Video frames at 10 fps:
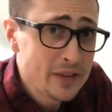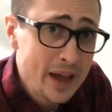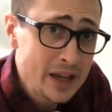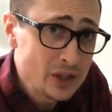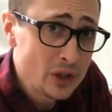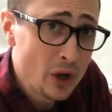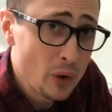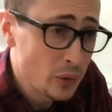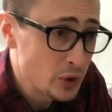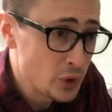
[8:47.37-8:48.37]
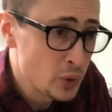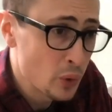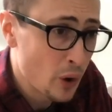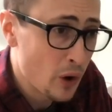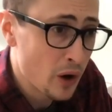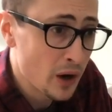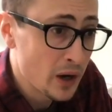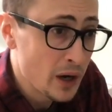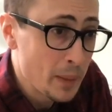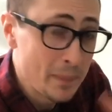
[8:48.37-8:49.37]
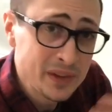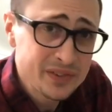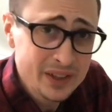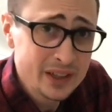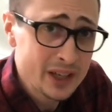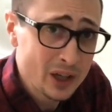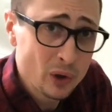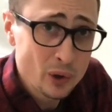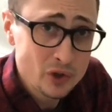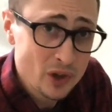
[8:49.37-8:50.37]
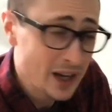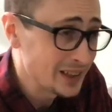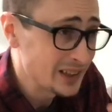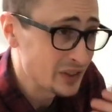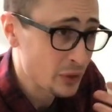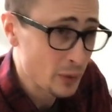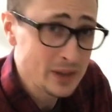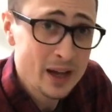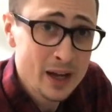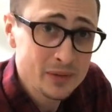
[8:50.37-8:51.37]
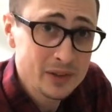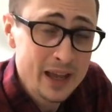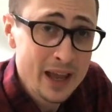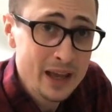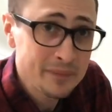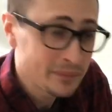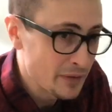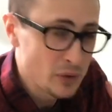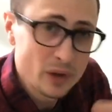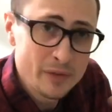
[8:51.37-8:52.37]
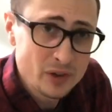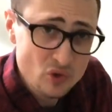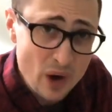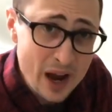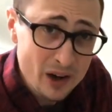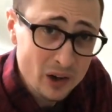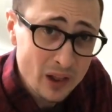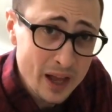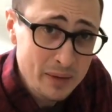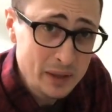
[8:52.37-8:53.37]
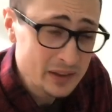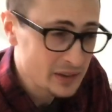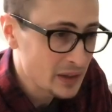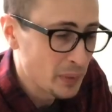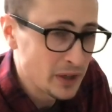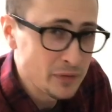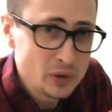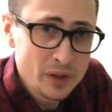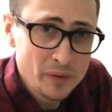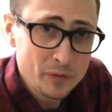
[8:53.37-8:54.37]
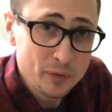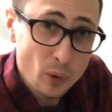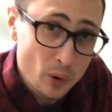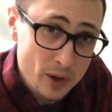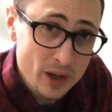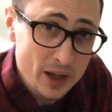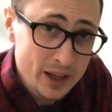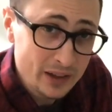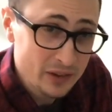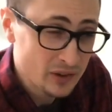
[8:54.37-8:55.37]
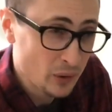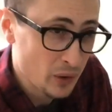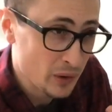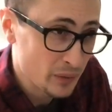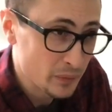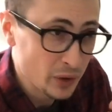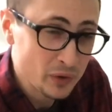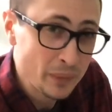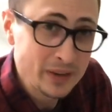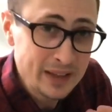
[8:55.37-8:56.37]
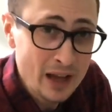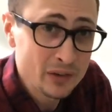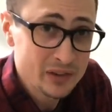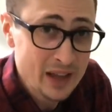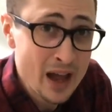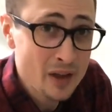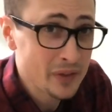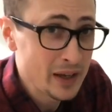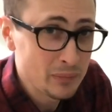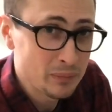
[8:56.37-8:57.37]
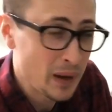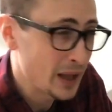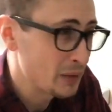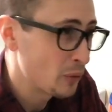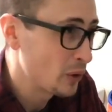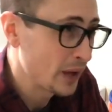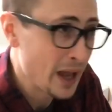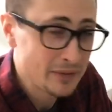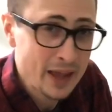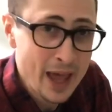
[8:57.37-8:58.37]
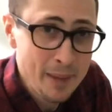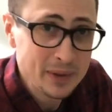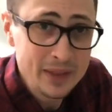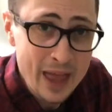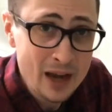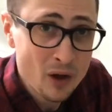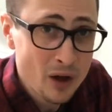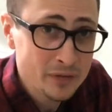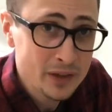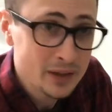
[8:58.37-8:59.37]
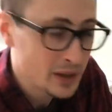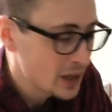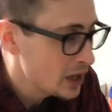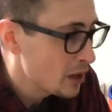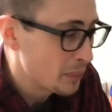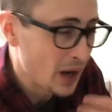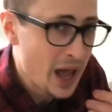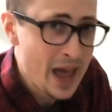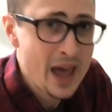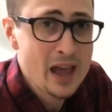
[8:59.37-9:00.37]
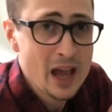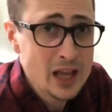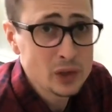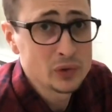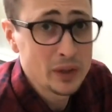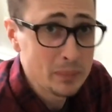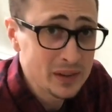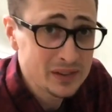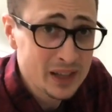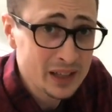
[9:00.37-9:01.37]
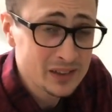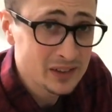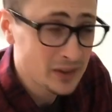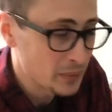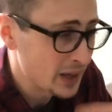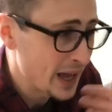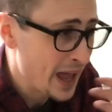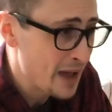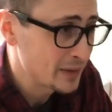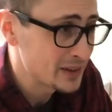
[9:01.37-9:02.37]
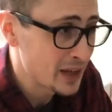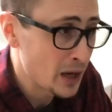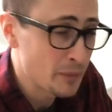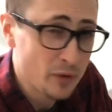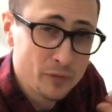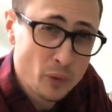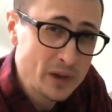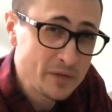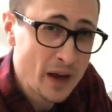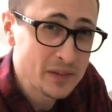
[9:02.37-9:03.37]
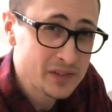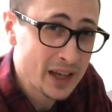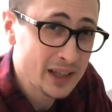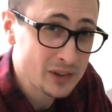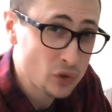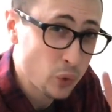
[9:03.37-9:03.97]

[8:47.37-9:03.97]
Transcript: that you are misting the enclosure at least 3 times a day if you live in drier climates. But if you live in Florida or something down south, it probably won't have to happen that often. But I use a Mist King system, and I have it set up for 45 seconds